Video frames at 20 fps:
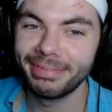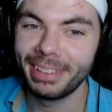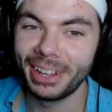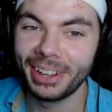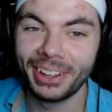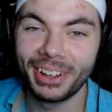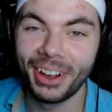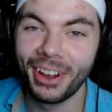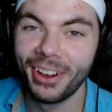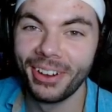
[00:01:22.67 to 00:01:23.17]

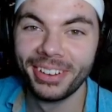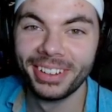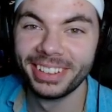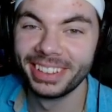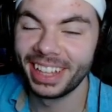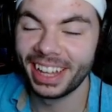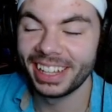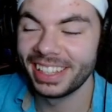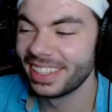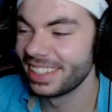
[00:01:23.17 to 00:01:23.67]
There you go.
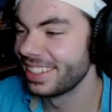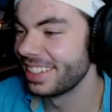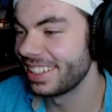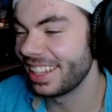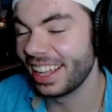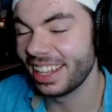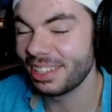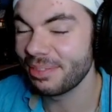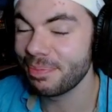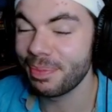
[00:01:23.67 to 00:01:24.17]

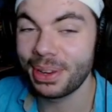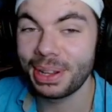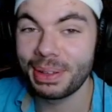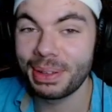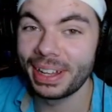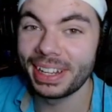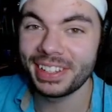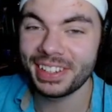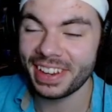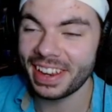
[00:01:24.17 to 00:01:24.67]
That's pretty
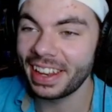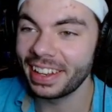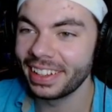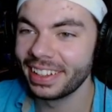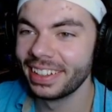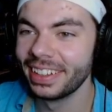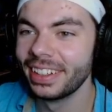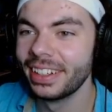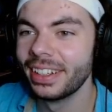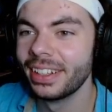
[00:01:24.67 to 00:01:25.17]
much
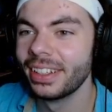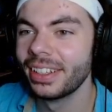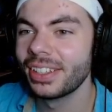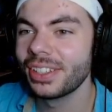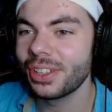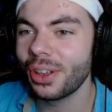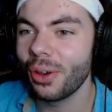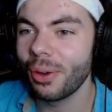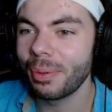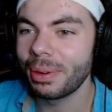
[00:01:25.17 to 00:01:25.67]
it.
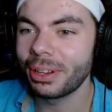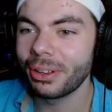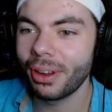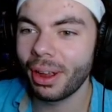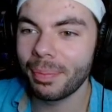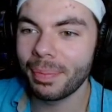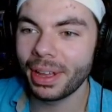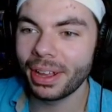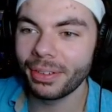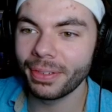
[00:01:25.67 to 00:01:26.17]
So I'm gonna
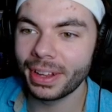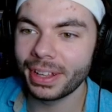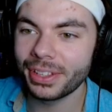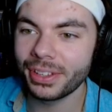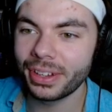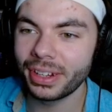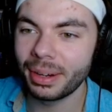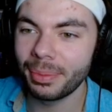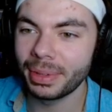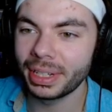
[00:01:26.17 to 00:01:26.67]
grab my
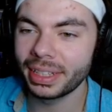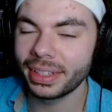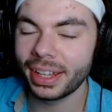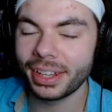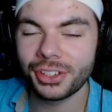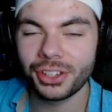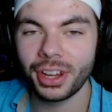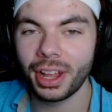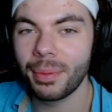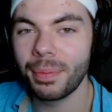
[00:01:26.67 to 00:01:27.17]
eraser and I'm gonna
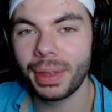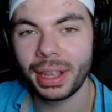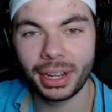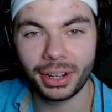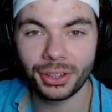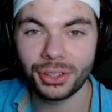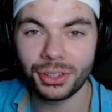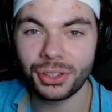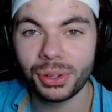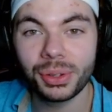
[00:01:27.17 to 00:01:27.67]
touch it up
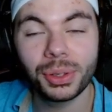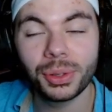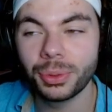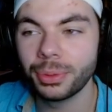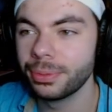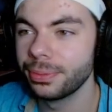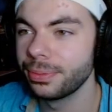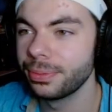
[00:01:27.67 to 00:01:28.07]
and I'll show you.